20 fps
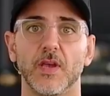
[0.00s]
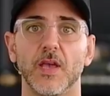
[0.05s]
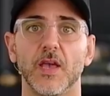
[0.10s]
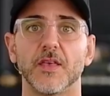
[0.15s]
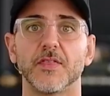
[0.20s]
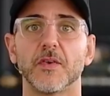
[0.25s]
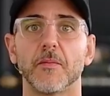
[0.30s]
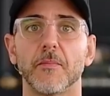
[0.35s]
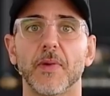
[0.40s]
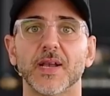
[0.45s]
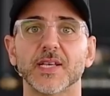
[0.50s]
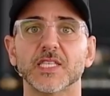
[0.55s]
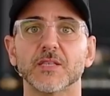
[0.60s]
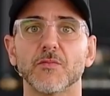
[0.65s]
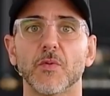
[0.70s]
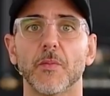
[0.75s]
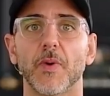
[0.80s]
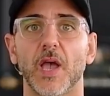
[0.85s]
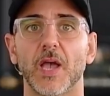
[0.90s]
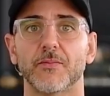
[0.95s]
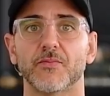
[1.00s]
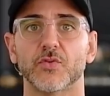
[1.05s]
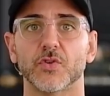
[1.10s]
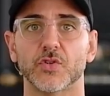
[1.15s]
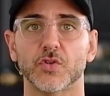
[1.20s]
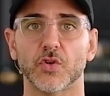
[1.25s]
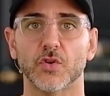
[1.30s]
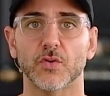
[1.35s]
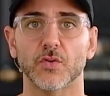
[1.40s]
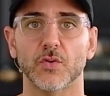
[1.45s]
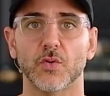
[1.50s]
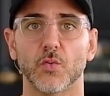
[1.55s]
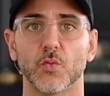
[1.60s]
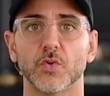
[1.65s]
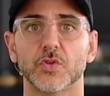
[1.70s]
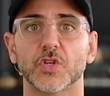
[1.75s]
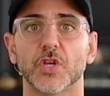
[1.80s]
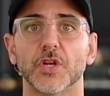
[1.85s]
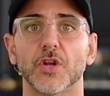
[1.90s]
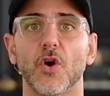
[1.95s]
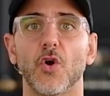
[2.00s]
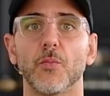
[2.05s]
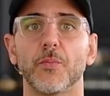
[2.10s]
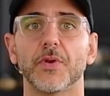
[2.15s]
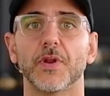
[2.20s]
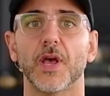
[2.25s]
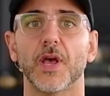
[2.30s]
The maximum aperture, which can open